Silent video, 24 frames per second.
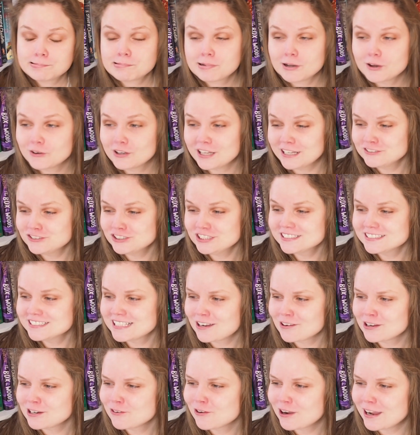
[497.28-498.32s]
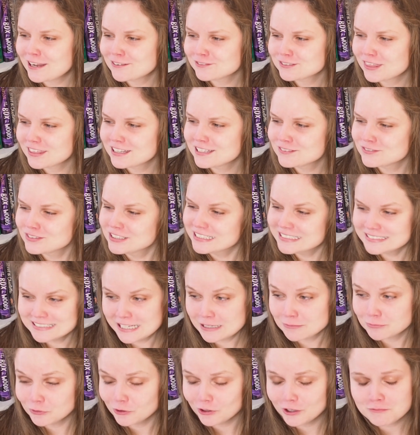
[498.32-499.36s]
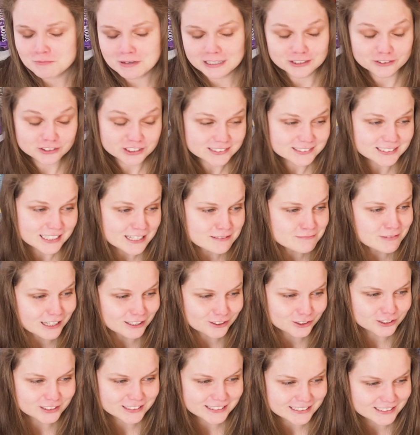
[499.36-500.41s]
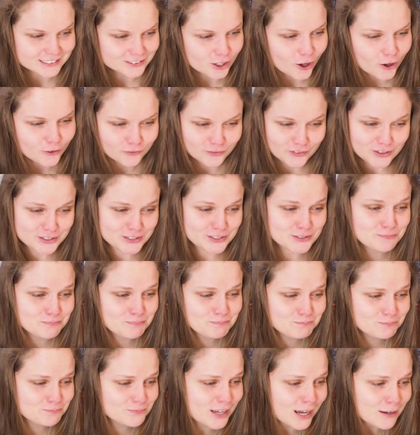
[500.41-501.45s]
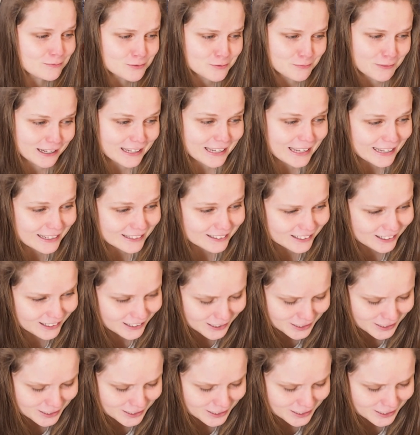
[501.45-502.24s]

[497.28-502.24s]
Okay, geez, now I know I have to think of an example. Oh my goodness, I'm not good at this off the top of my head.